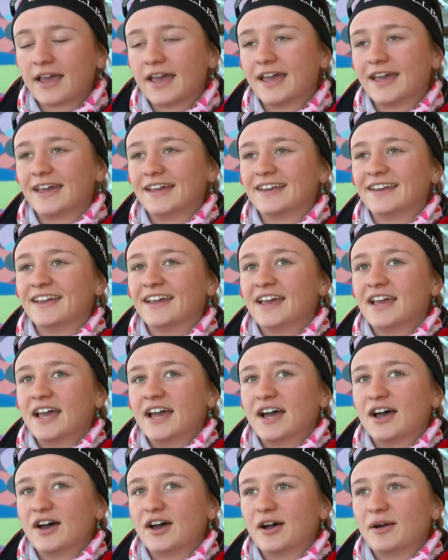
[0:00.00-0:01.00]
and
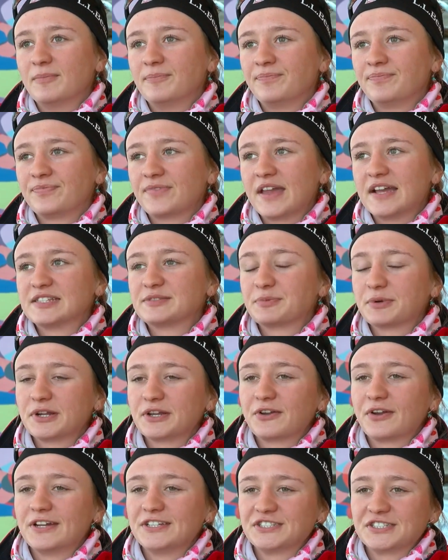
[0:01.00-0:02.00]
um, it's
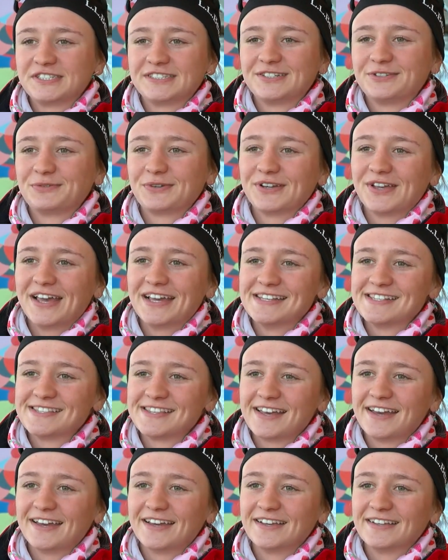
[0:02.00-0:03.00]
pretty great just to realize
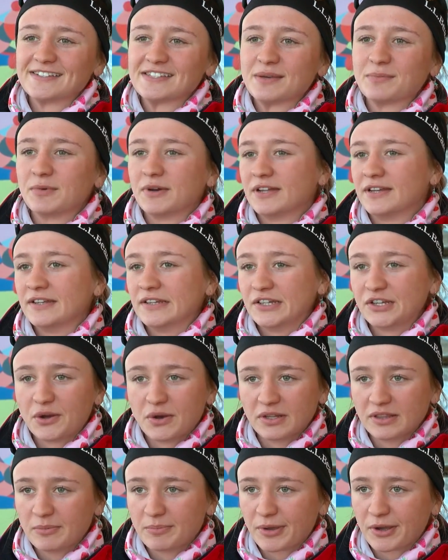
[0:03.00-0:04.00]
that someone, you
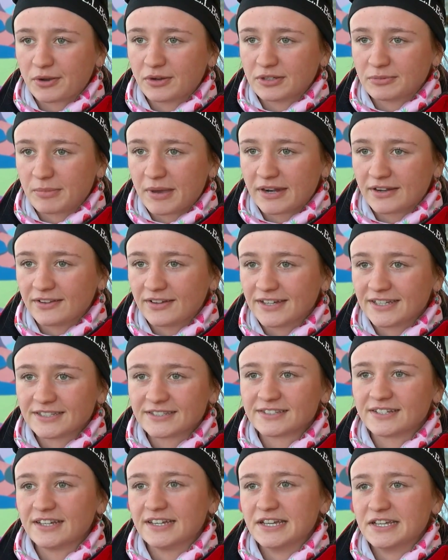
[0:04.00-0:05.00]
know, Olympic gold
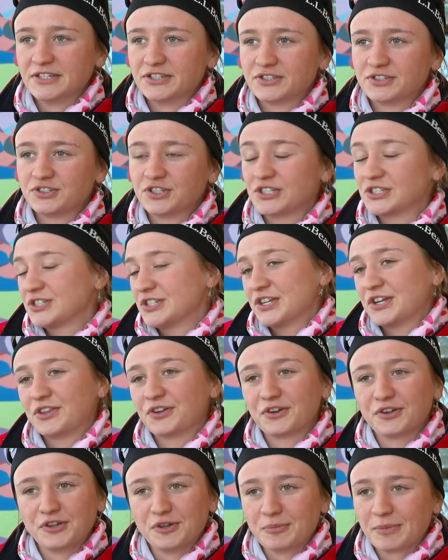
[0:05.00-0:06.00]
medalist is just
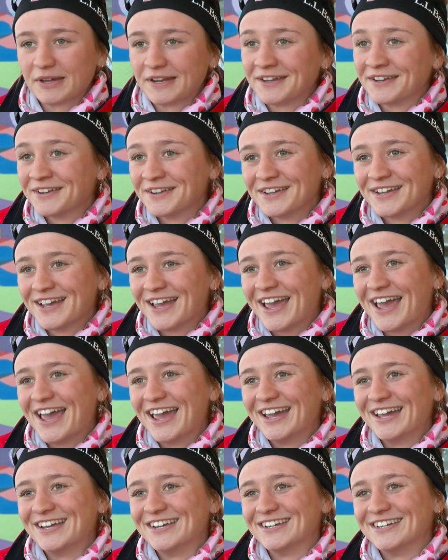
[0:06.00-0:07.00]
another human.
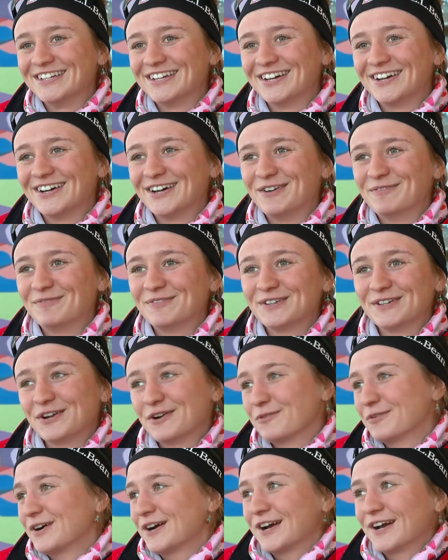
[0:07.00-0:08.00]
And, um, you
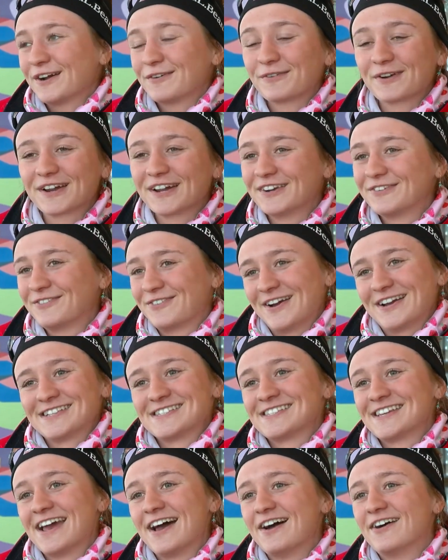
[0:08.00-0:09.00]
know, we're, we're good
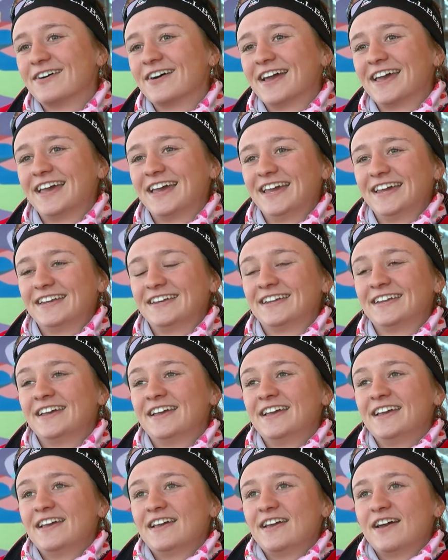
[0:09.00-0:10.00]
friends now, and
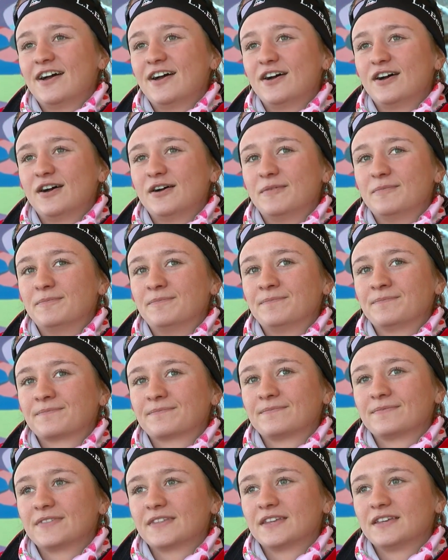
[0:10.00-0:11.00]
um,
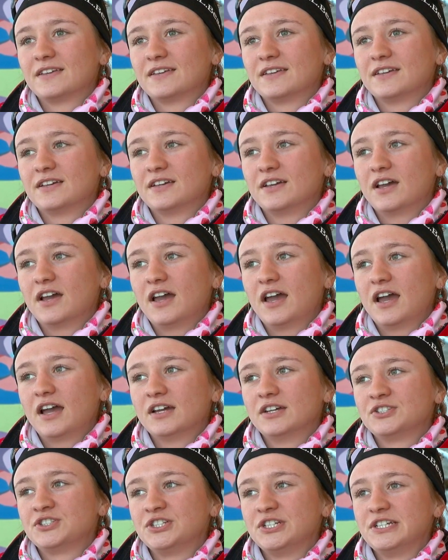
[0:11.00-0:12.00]

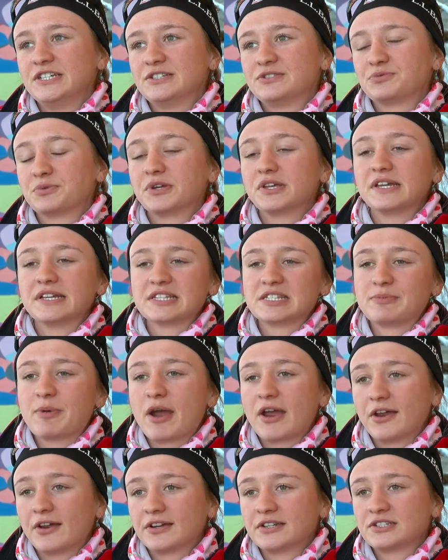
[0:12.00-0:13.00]
she's really
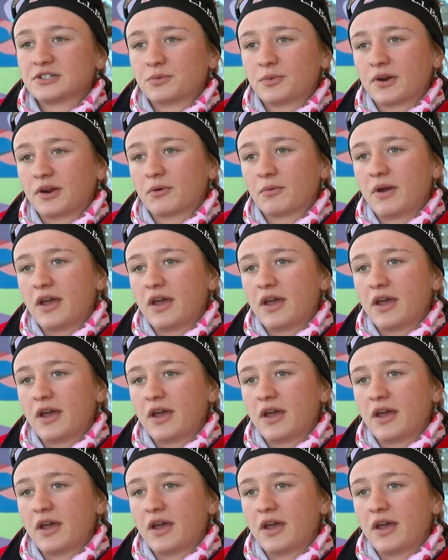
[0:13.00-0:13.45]
inspiring to work